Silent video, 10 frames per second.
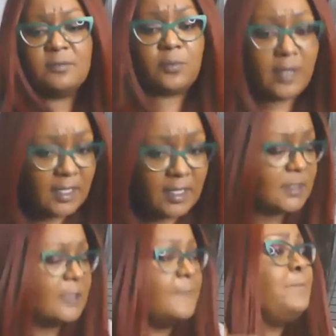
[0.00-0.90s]
the
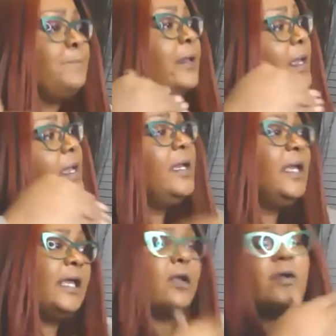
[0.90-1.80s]
brand and
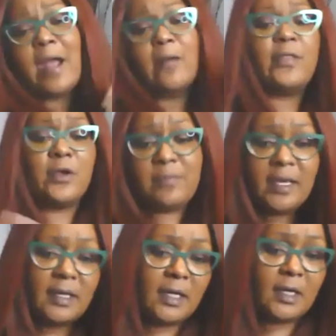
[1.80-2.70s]
hear how they're
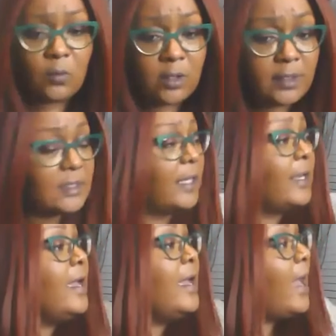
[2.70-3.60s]
making it work and
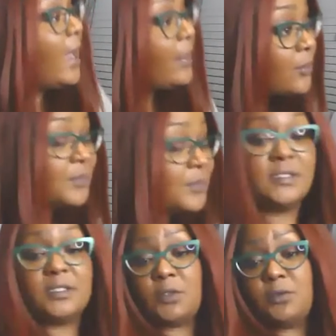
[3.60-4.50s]
like other
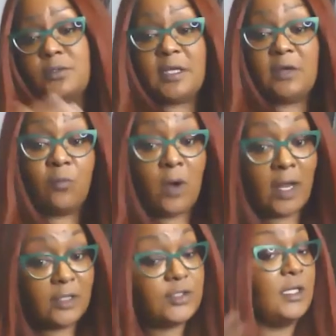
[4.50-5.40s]
business owners have
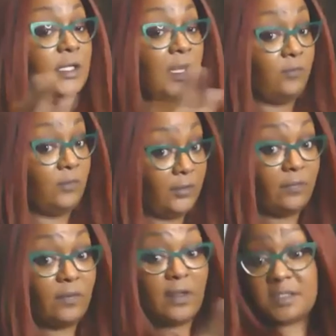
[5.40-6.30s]
watched it and have
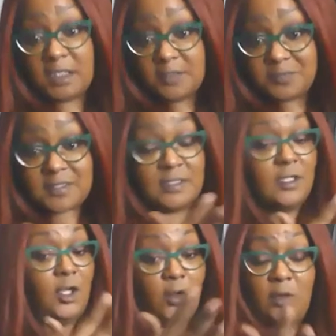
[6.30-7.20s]
learned their tips
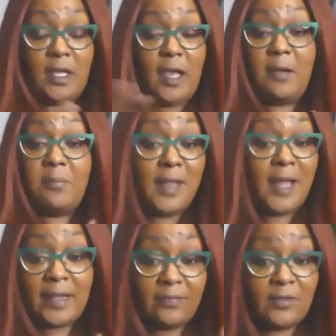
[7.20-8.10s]
and you know like
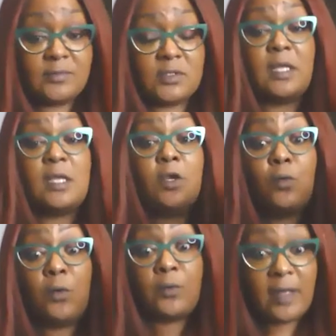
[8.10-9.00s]
applying them so they can
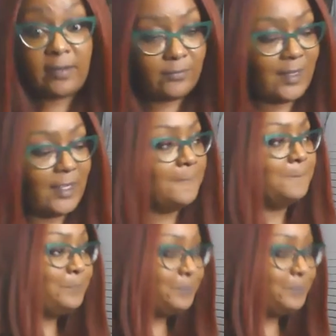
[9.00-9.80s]
grow together, right?